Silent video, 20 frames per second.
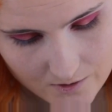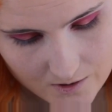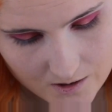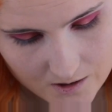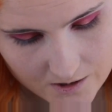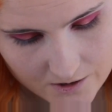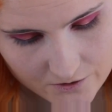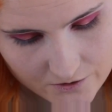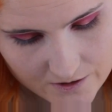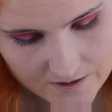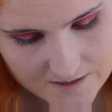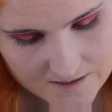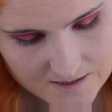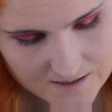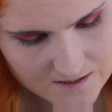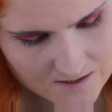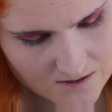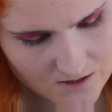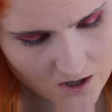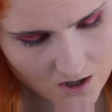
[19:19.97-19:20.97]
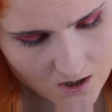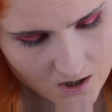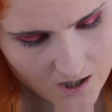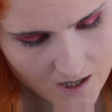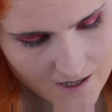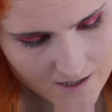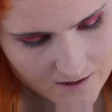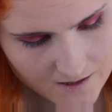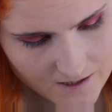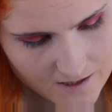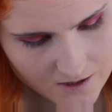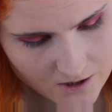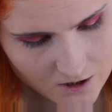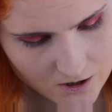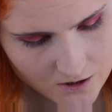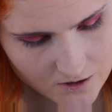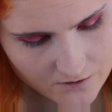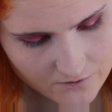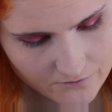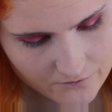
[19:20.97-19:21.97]
glittering star
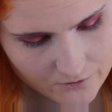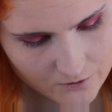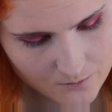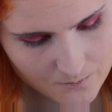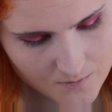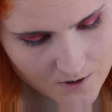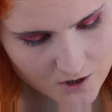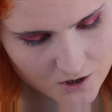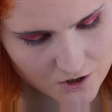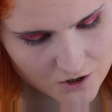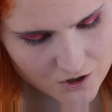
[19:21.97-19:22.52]
eyeliner from